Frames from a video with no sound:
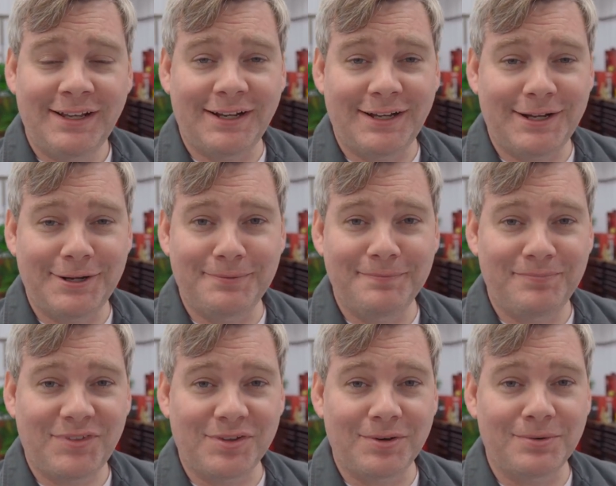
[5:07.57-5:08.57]

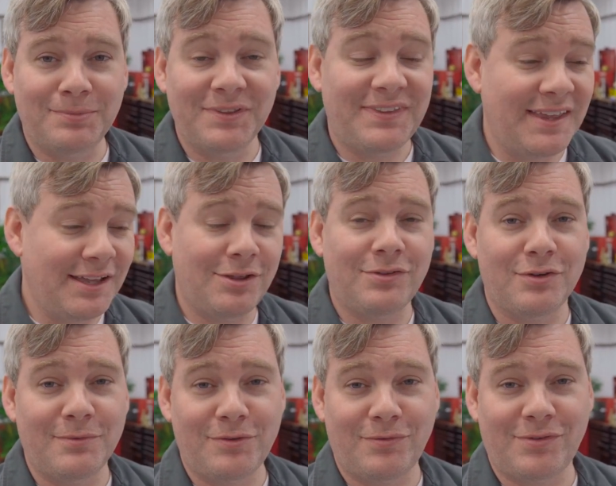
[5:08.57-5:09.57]
But thank you
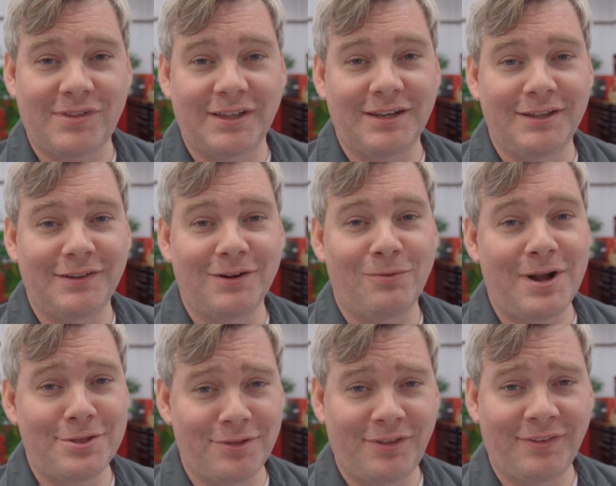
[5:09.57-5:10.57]
so much for sticking in there and
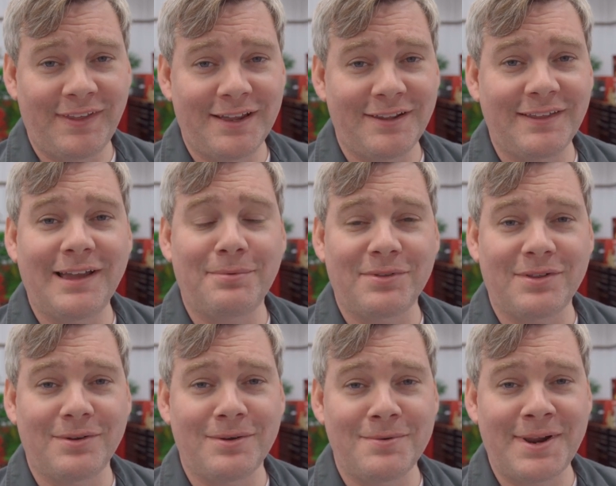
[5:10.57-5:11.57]
watching until the end of the
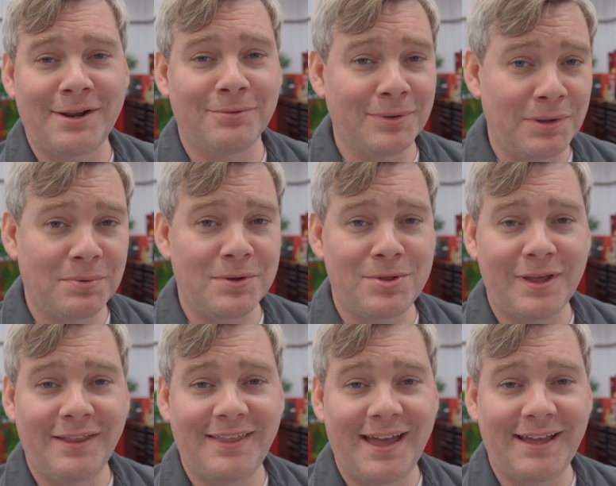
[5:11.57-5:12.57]
episode. I really
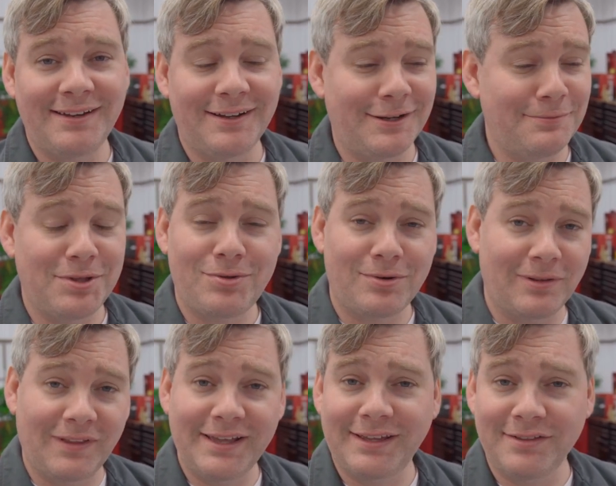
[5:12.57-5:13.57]
appreciate that. Be sure to
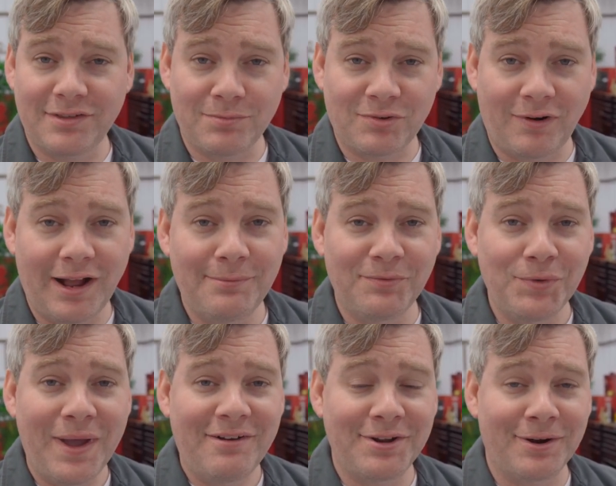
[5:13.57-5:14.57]
like and subscribe if
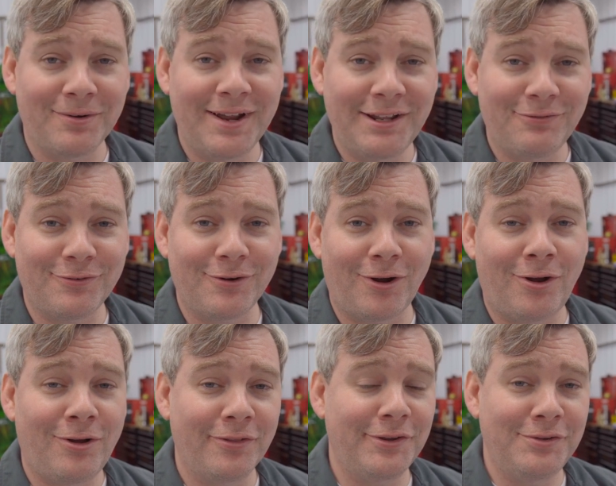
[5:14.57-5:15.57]
you haven't already for
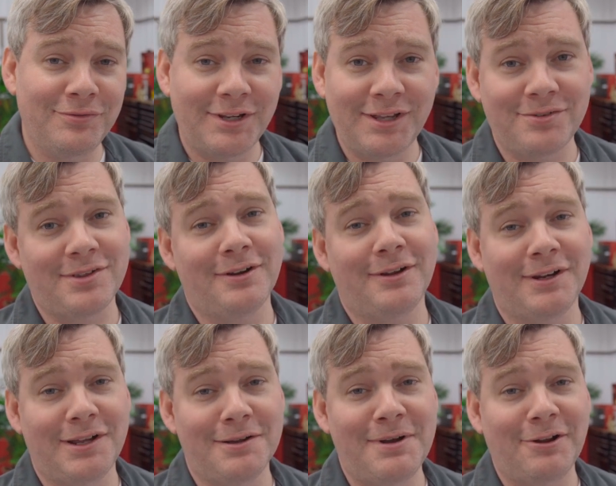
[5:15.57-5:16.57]
all the new videos that are
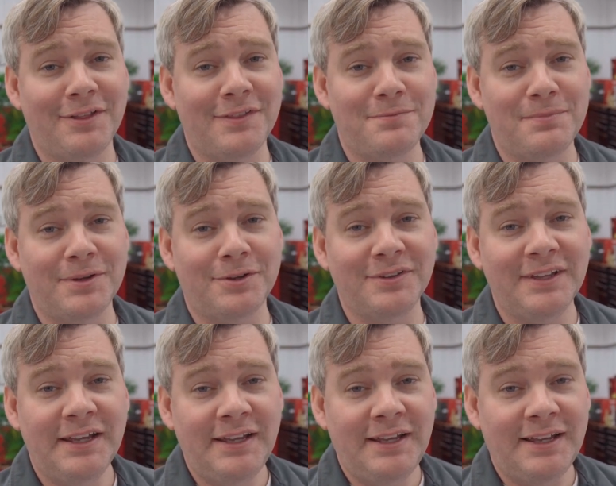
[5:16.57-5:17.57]
going to come out on this build
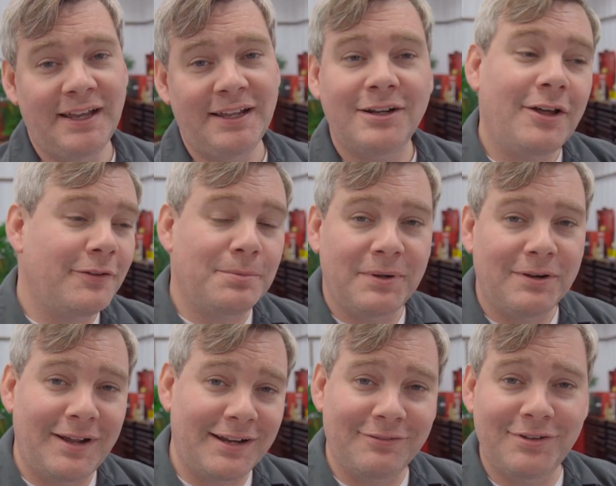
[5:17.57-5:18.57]
and other
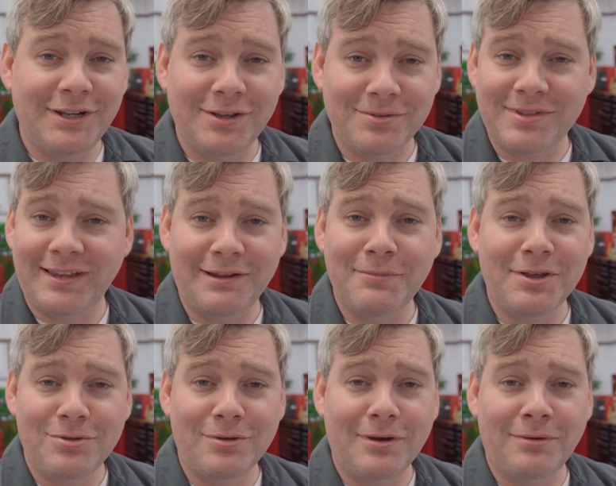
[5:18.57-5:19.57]
periodic videos that I
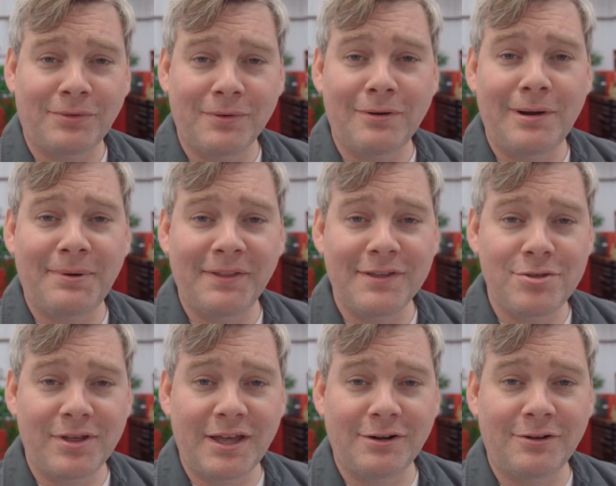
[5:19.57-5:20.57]
might throw up on the
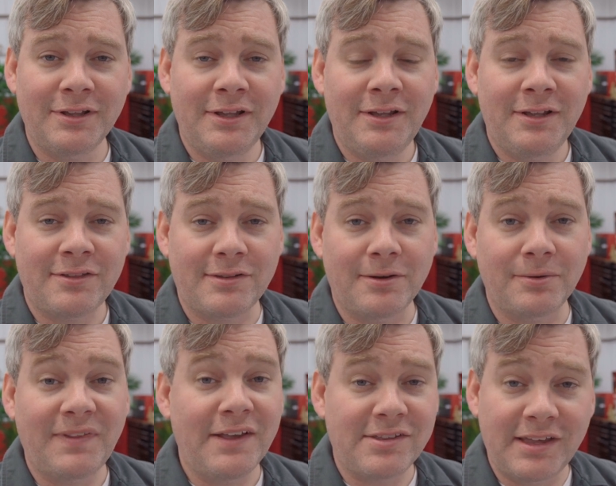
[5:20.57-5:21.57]
channel. So
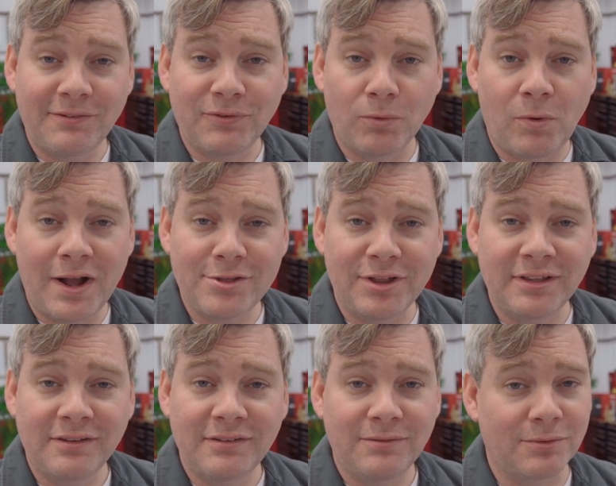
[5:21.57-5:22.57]
thanks again for watching.
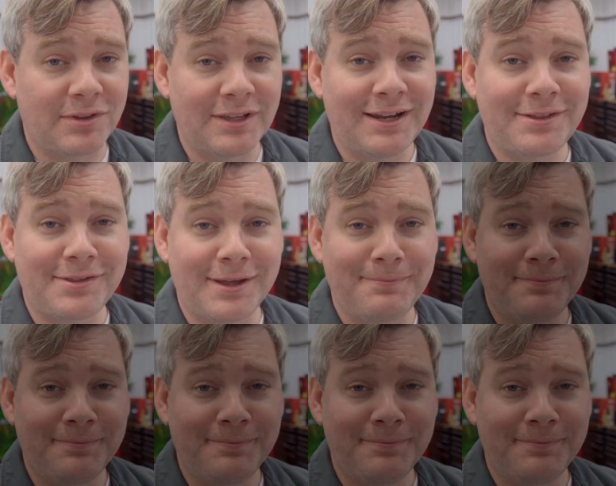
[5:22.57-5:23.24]
We'll see you next time.